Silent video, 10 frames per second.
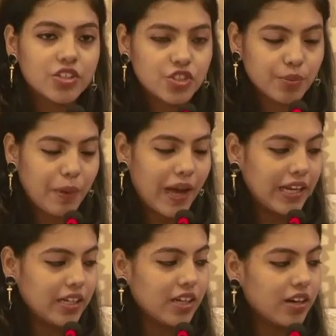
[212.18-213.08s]

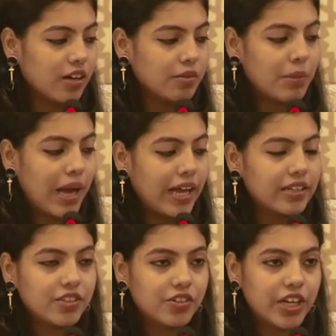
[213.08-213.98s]
Japan
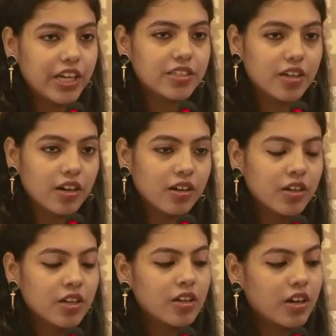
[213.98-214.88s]
and create a
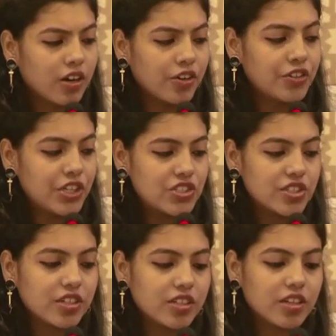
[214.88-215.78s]

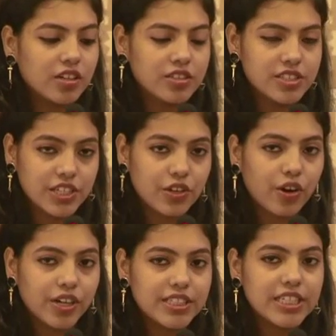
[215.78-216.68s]
regional
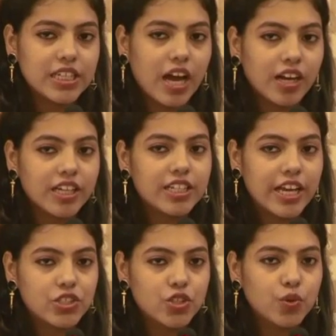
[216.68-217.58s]
security
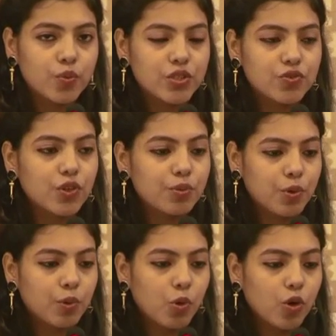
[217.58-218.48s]
architecture which would
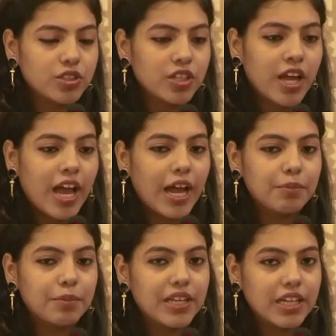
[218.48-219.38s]
promote
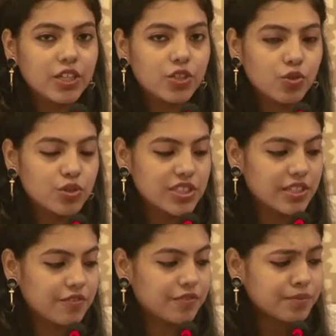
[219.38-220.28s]
and be
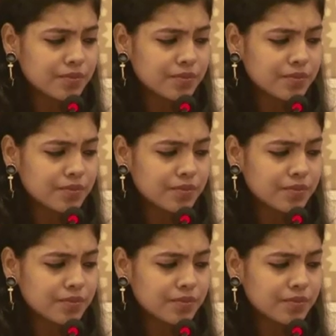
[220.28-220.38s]
inclusive